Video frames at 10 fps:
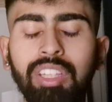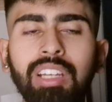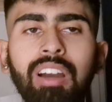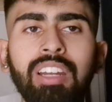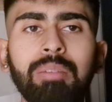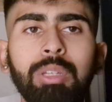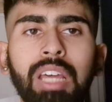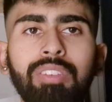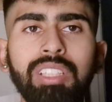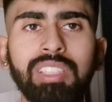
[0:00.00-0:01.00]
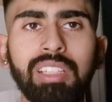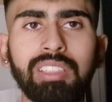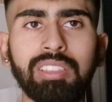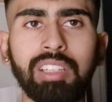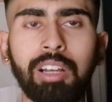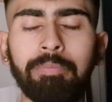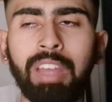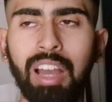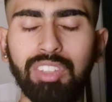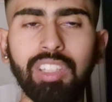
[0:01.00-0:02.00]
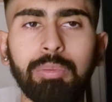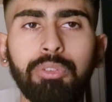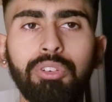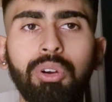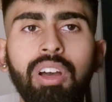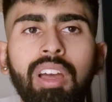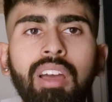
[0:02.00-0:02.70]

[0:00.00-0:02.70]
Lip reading: Iftikhar Ahmed, ever since, I've said this before,